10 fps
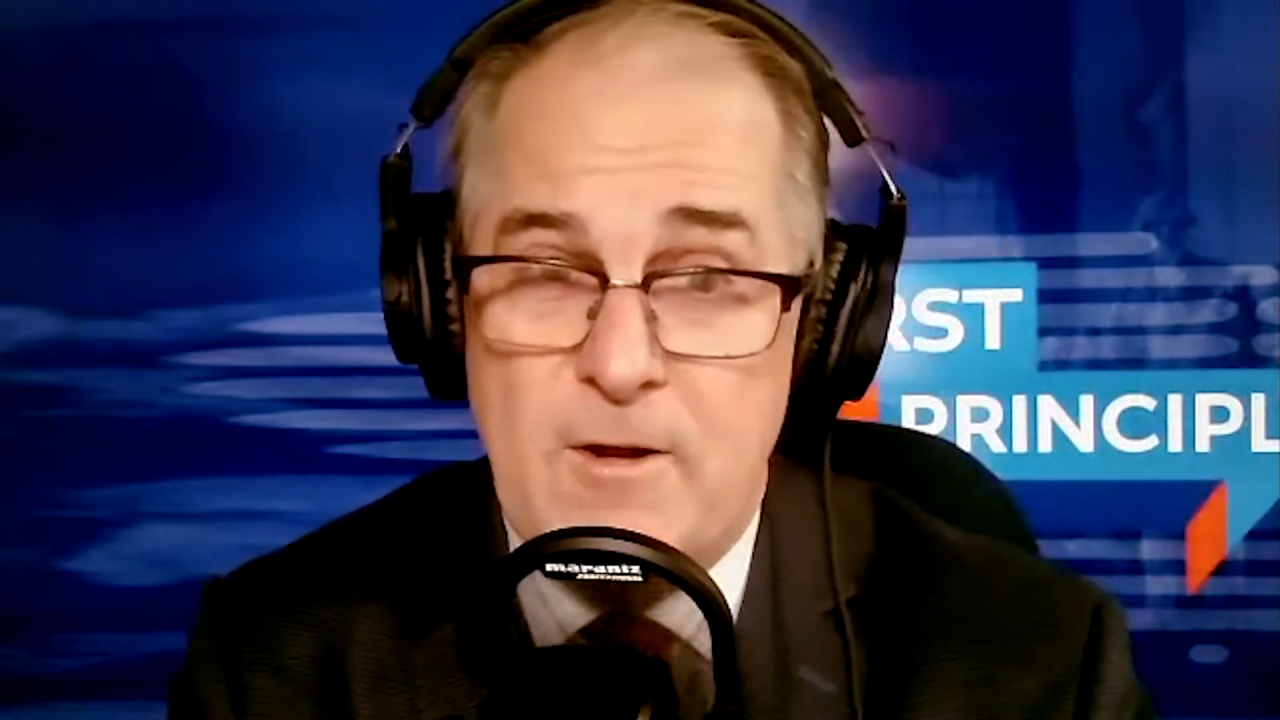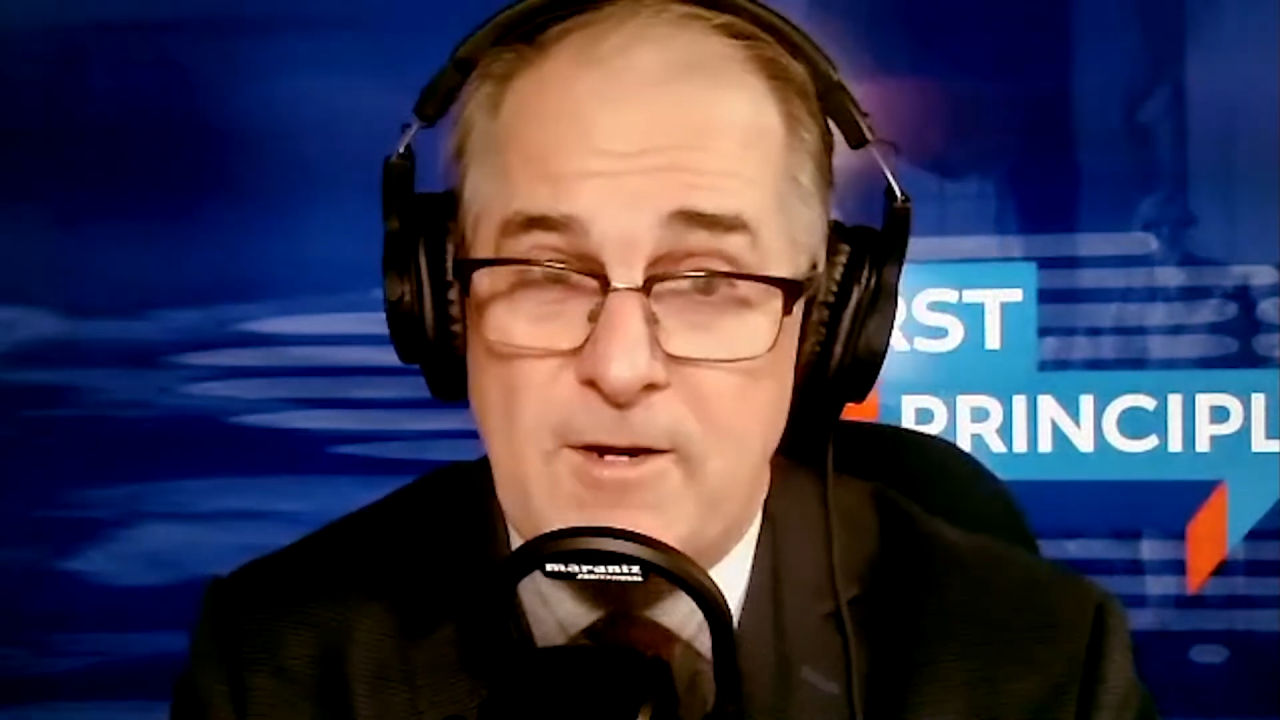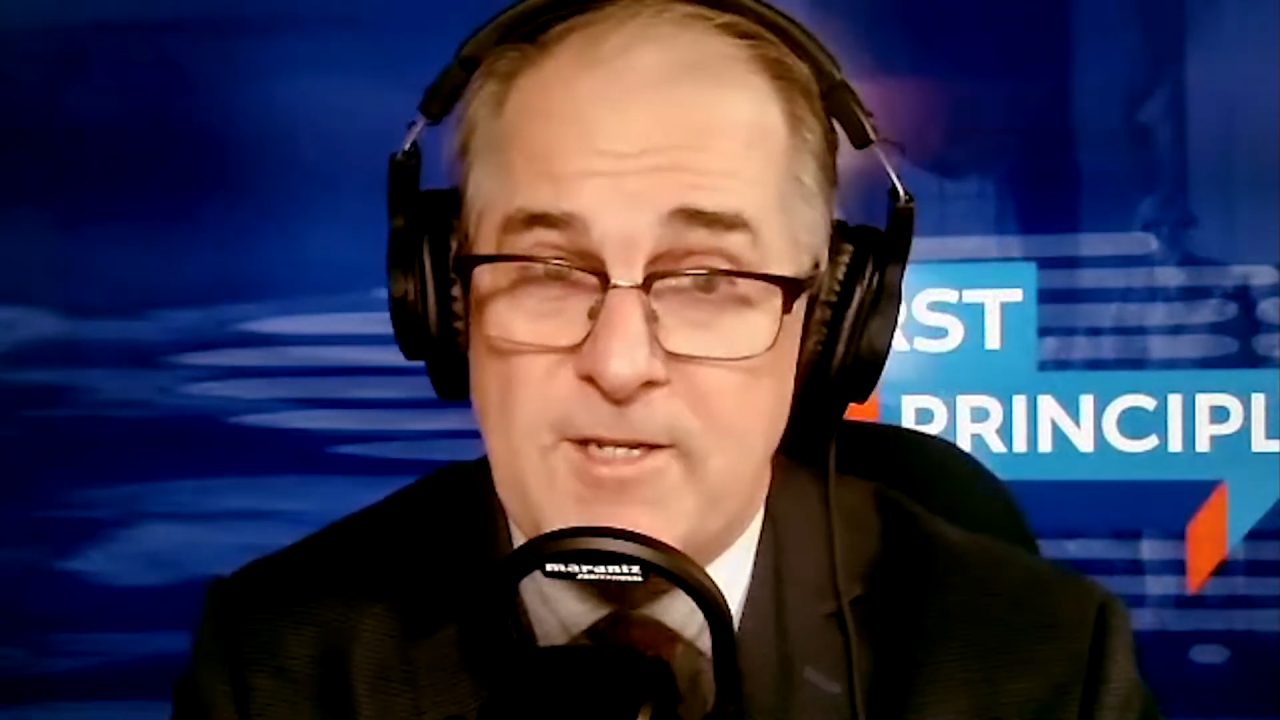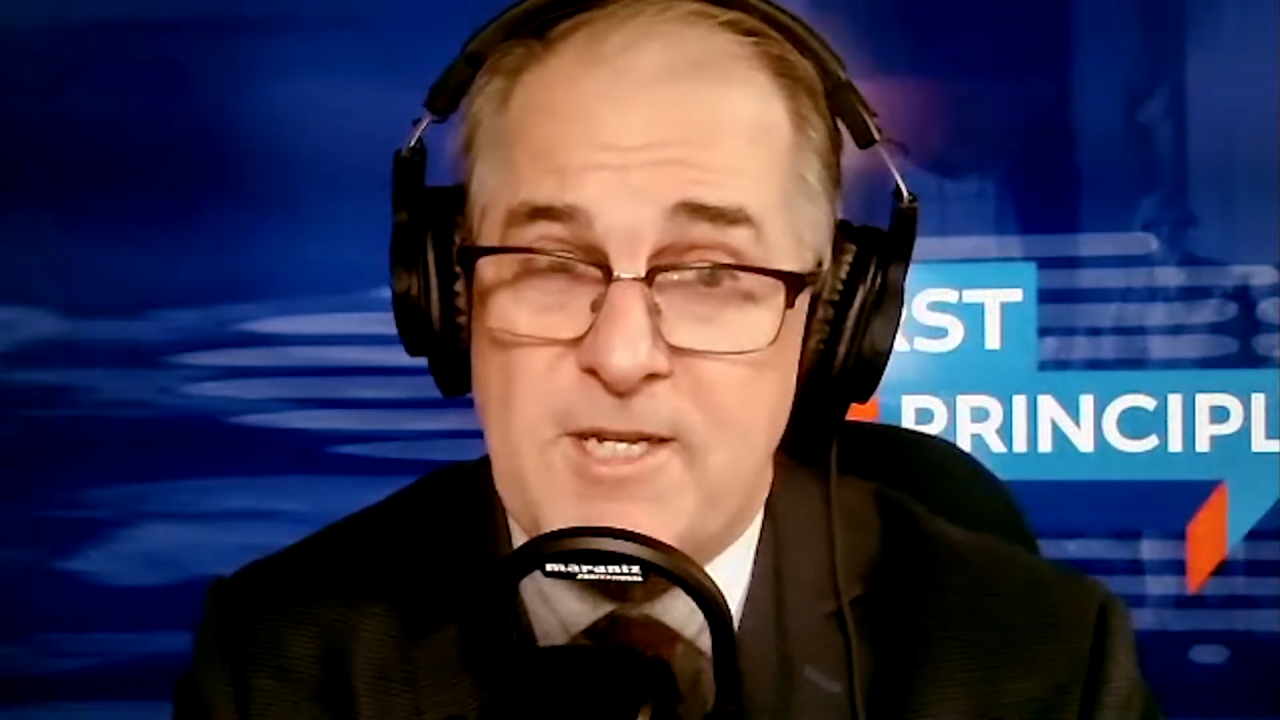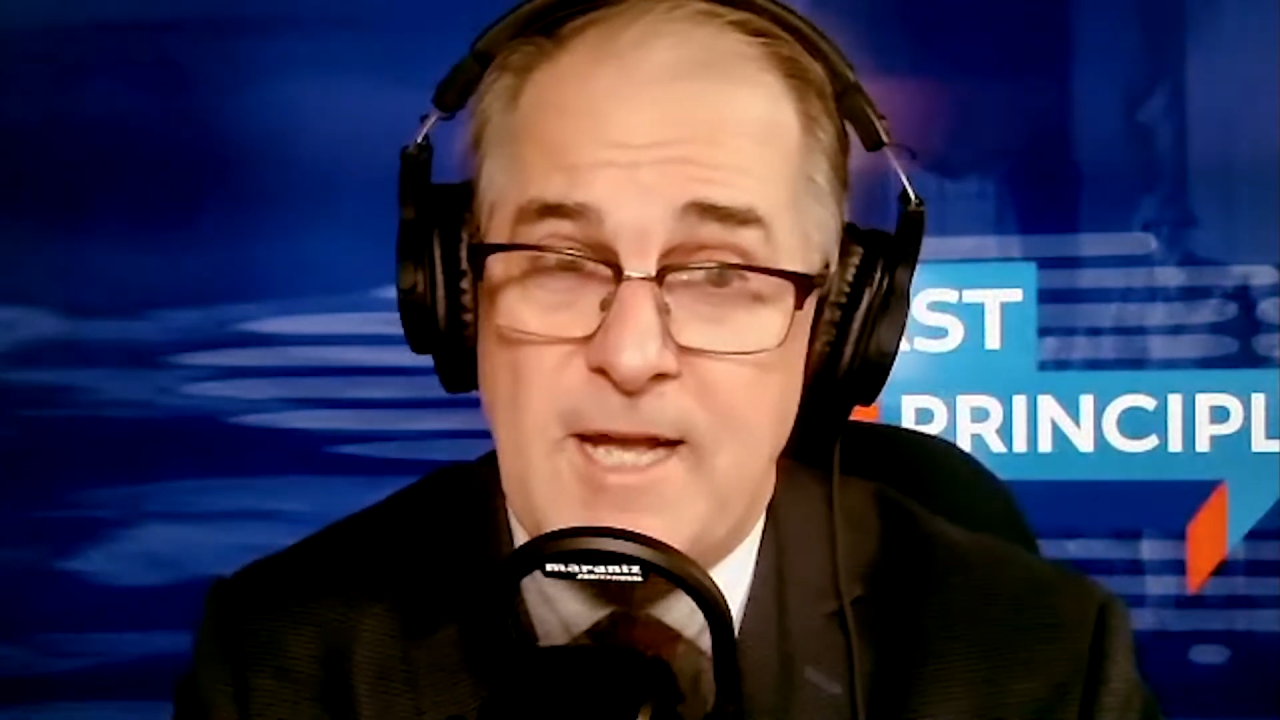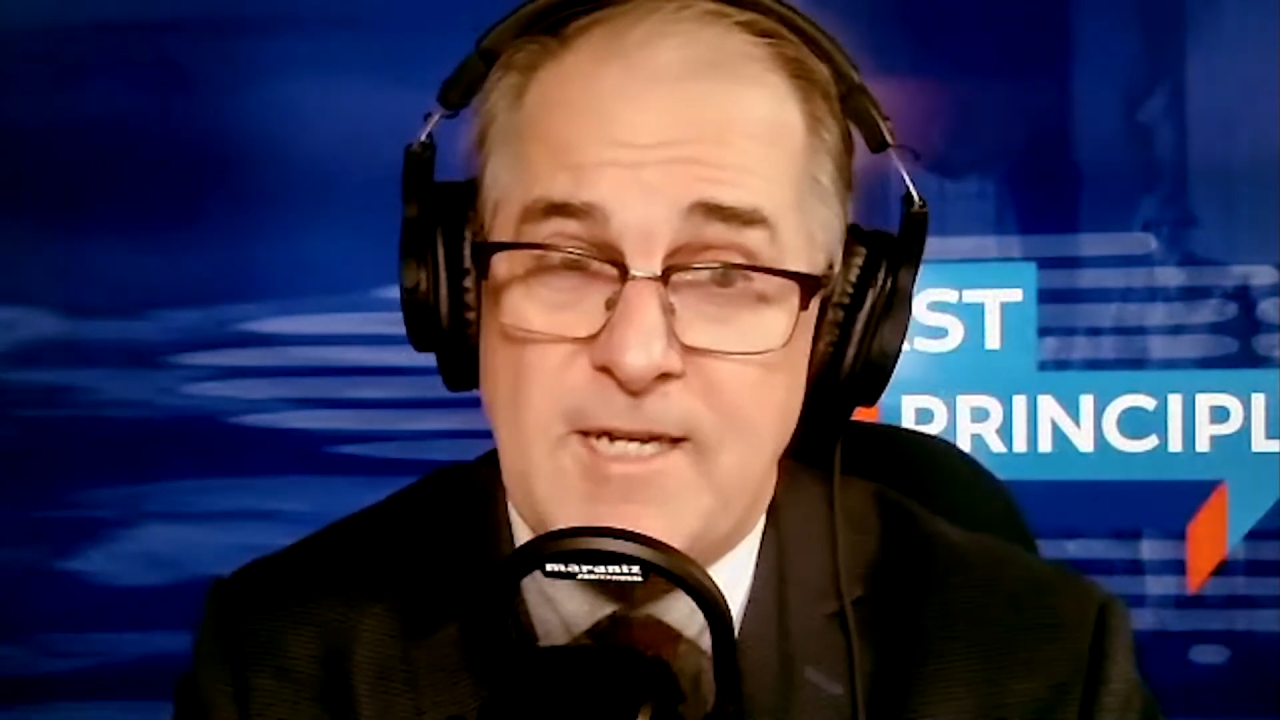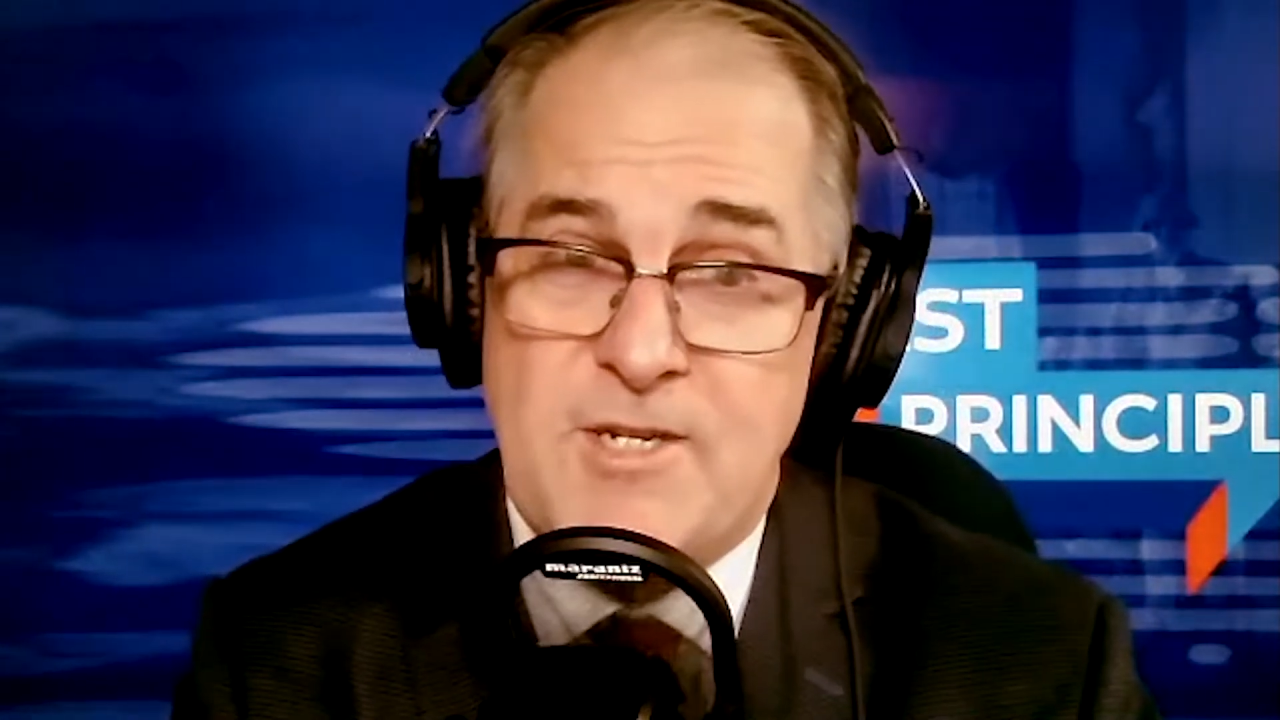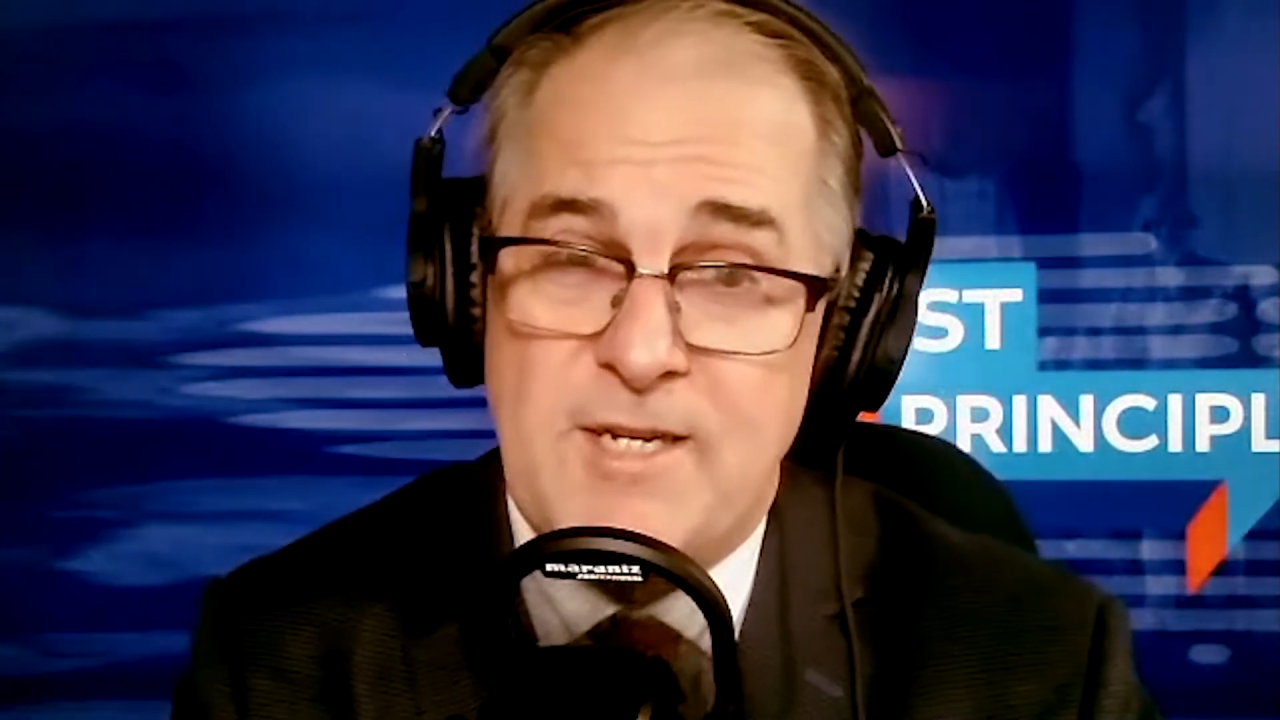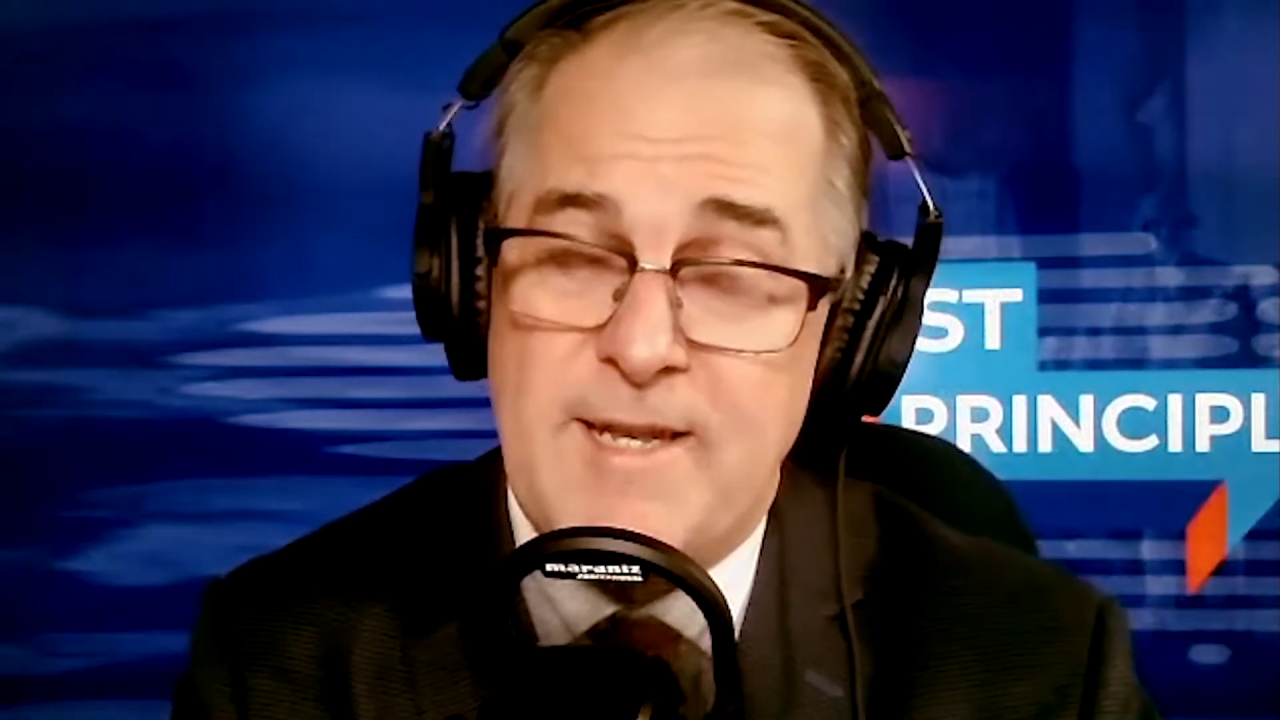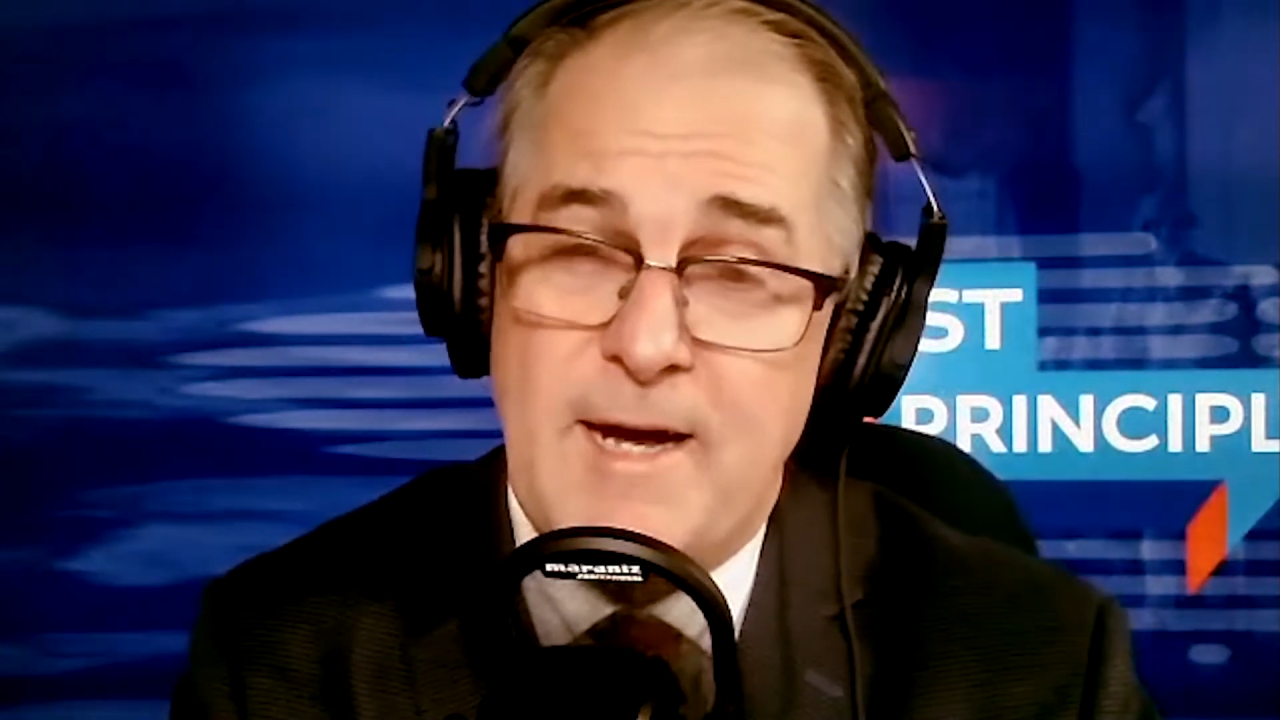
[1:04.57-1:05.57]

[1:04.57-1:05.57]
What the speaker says: our discussion